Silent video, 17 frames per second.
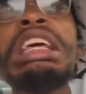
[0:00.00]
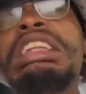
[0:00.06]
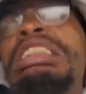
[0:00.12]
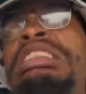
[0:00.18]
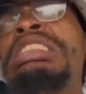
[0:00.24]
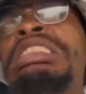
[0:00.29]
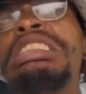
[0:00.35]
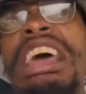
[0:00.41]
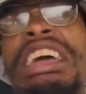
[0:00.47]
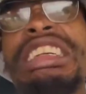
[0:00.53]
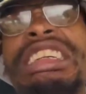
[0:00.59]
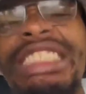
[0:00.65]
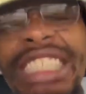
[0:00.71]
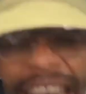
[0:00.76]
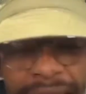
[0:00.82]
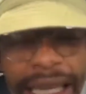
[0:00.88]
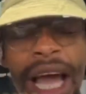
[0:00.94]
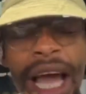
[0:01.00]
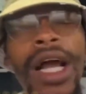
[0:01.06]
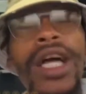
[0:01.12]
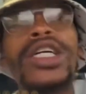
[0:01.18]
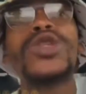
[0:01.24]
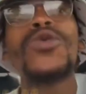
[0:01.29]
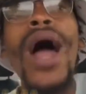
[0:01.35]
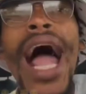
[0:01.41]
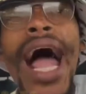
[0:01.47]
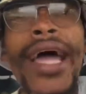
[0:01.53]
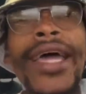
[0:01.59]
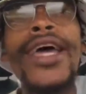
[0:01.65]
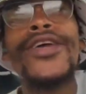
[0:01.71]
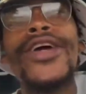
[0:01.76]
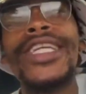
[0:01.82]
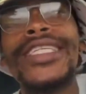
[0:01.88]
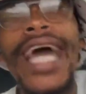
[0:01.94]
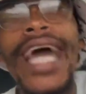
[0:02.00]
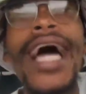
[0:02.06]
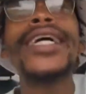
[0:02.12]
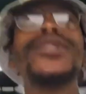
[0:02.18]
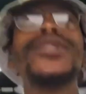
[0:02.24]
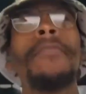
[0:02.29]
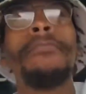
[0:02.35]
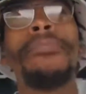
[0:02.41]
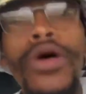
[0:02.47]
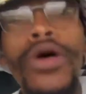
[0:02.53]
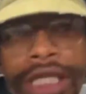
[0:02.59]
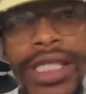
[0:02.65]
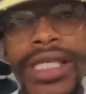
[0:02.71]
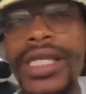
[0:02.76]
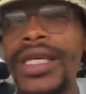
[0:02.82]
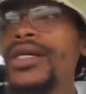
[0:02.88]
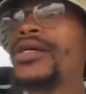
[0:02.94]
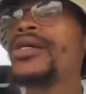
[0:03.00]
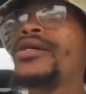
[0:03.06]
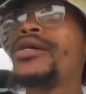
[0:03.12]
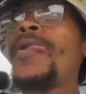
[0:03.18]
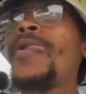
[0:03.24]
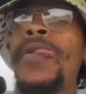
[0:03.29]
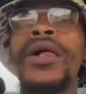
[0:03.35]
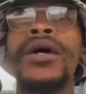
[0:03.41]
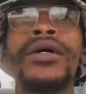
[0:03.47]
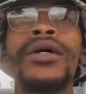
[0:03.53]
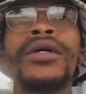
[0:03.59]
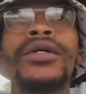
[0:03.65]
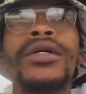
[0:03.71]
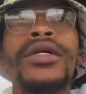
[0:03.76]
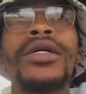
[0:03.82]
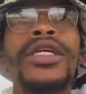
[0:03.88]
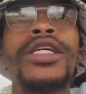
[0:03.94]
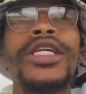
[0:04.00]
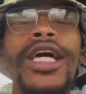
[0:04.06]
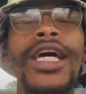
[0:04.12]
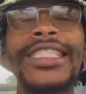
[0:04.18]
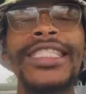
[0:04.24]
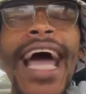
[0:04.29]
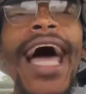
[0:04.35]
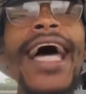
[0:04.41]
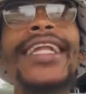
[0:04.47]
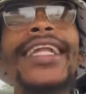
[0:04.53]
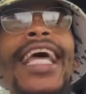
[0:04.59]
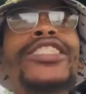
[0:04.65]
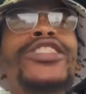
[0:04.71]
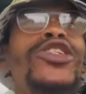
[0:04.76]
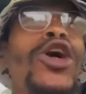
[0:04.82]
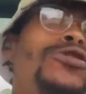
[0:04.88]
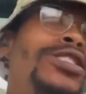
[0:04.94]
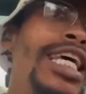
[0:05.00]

And he didn't say shit. Because why? Your dad's a pussy. Your dad let